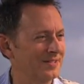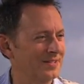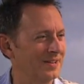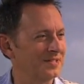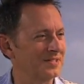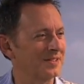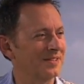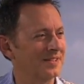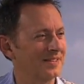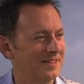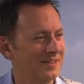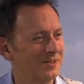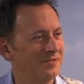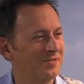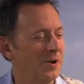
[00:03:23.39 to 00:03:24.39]
doesn't
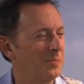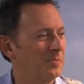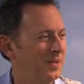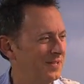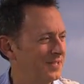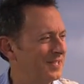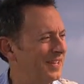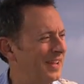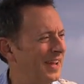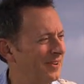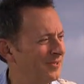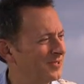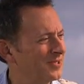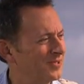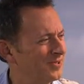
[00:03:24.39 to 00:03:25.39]
give up easy
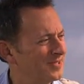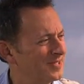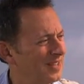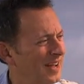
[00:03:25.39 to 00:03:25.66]
answers.